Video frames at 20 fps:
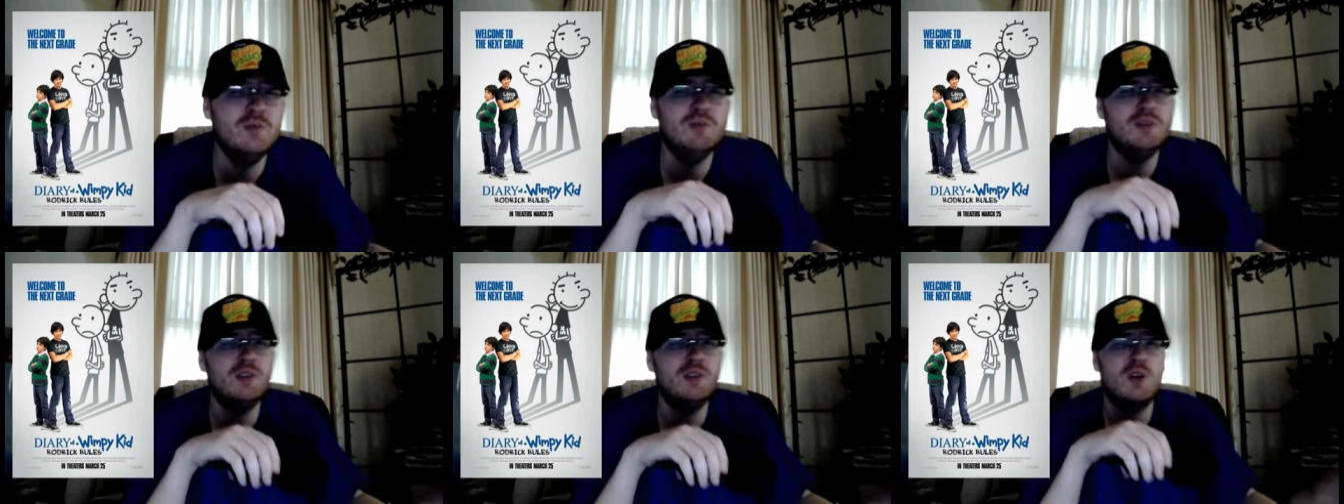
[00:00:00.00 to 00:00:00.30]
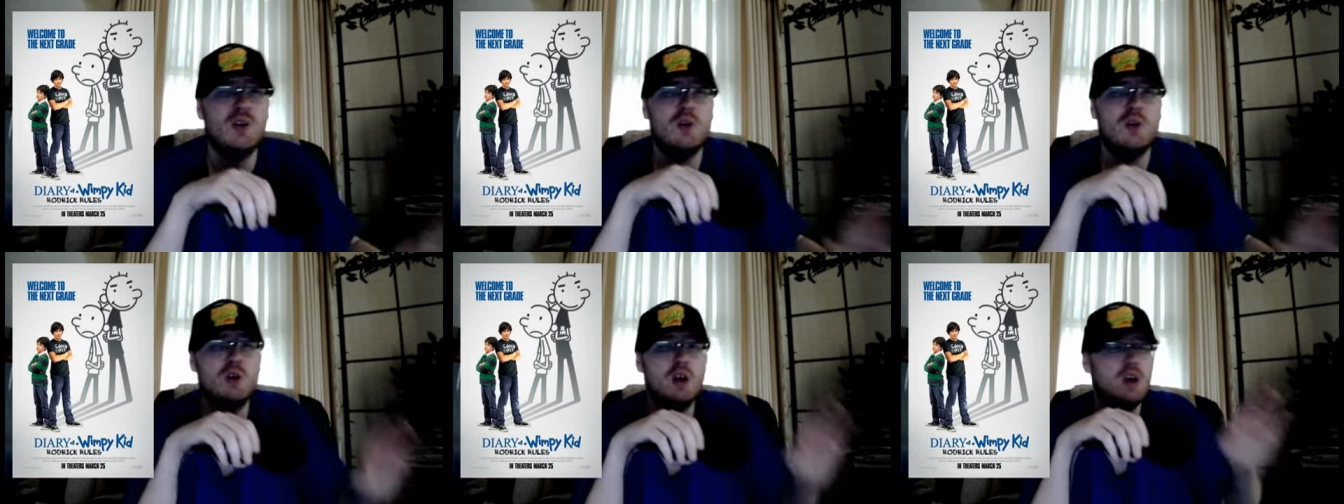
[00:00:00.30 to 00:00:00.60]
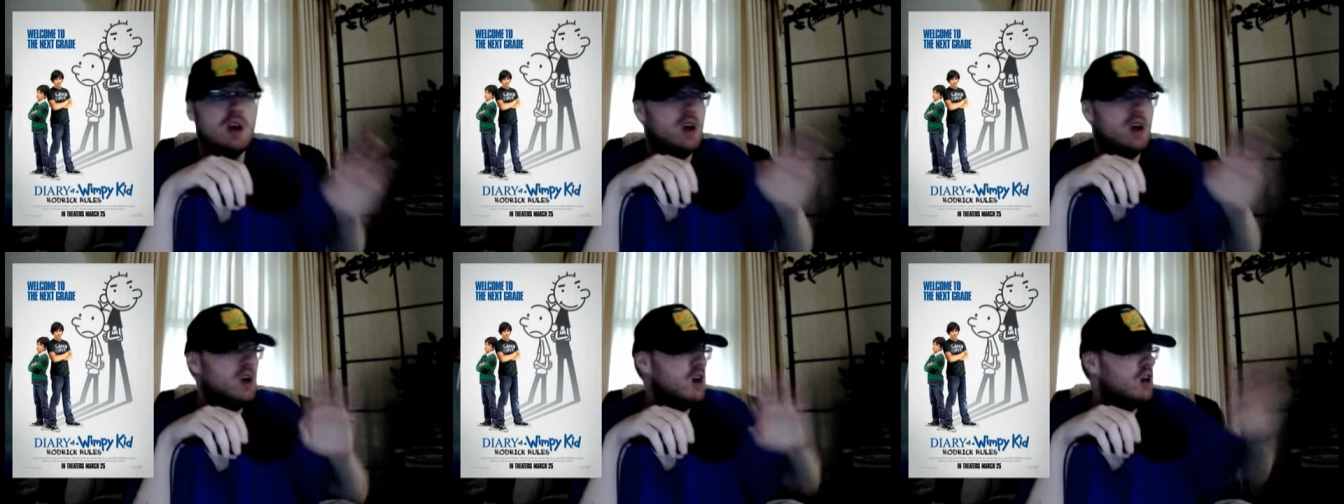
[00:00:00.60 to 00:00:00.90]
so
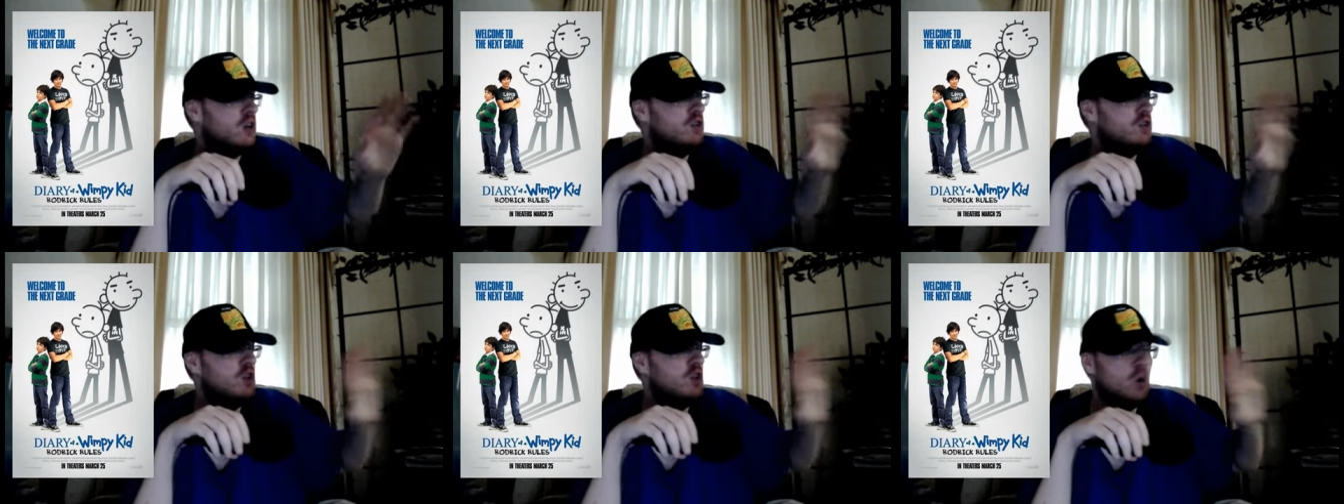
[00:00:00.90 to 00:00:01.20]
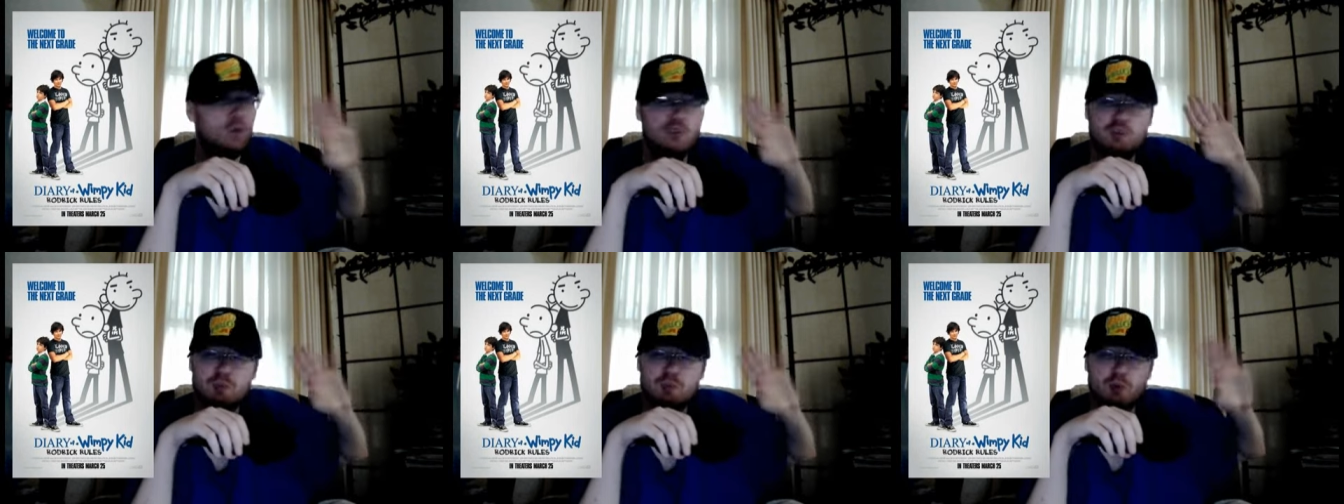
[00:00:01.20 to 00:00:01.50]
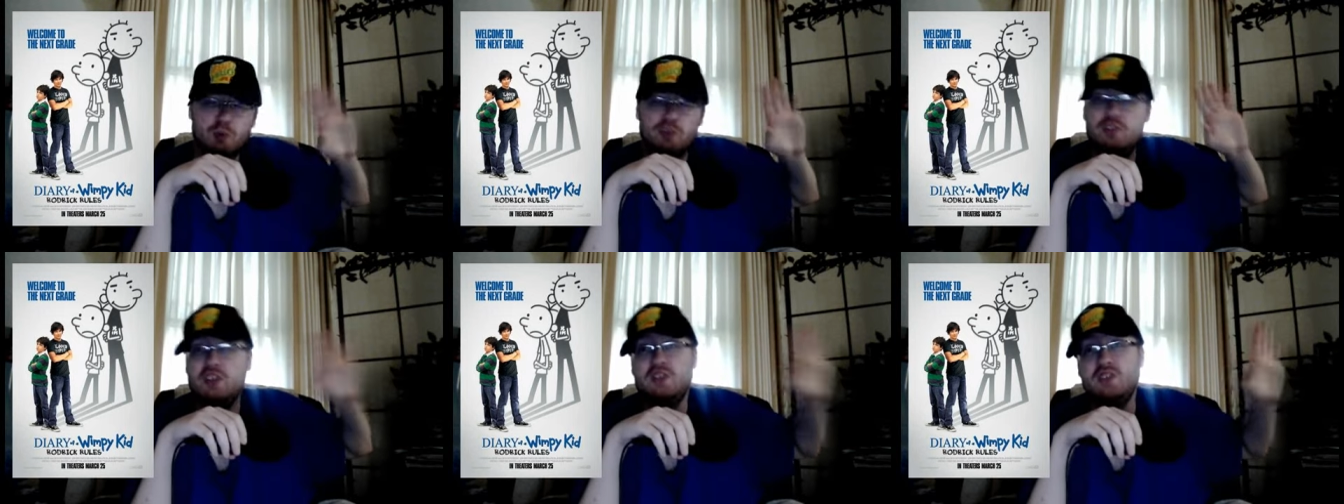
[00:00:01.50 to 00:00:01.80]
no one's
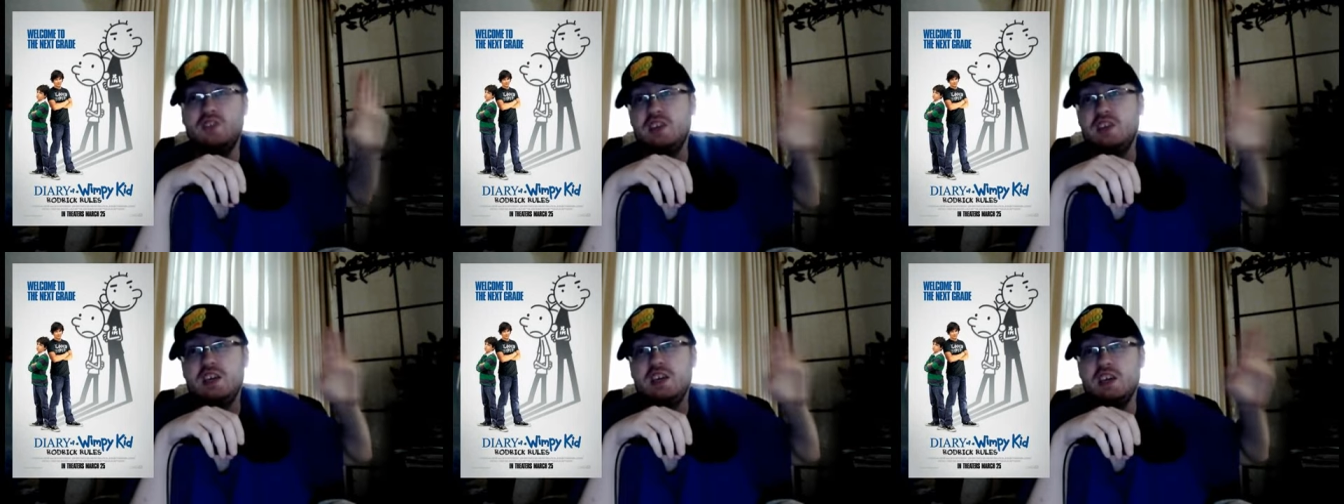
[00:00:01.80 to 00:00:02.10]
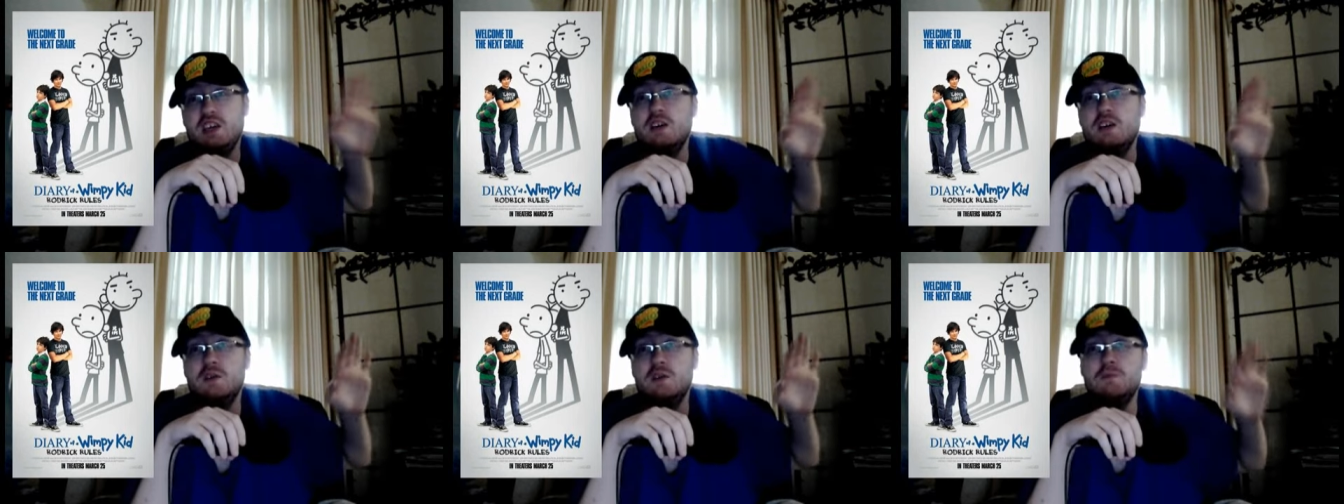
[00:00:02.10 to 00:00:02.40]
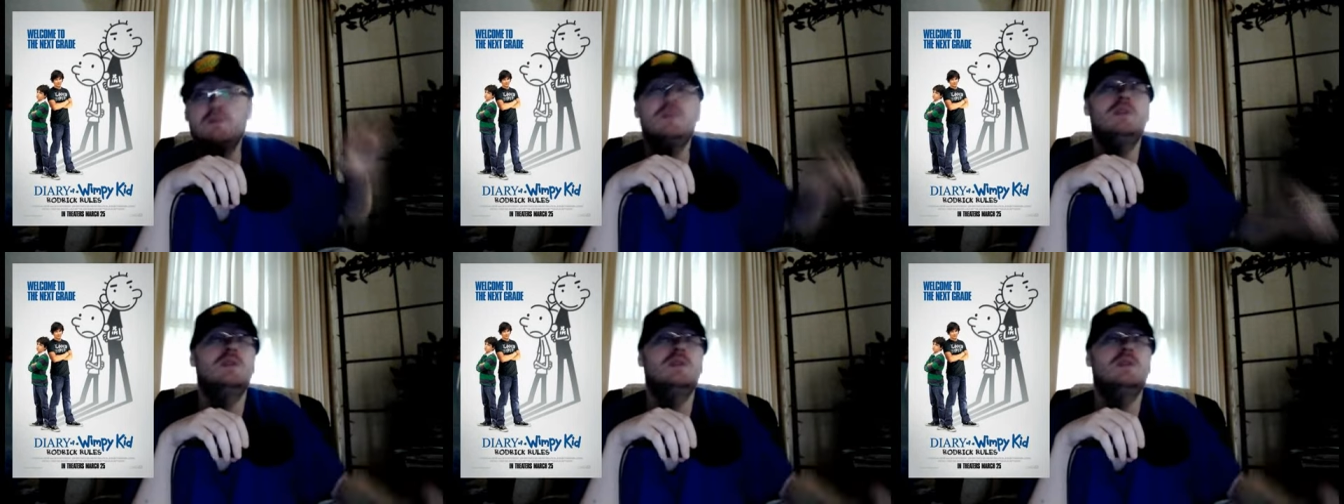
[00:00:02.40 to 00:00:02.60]
supposed to see him.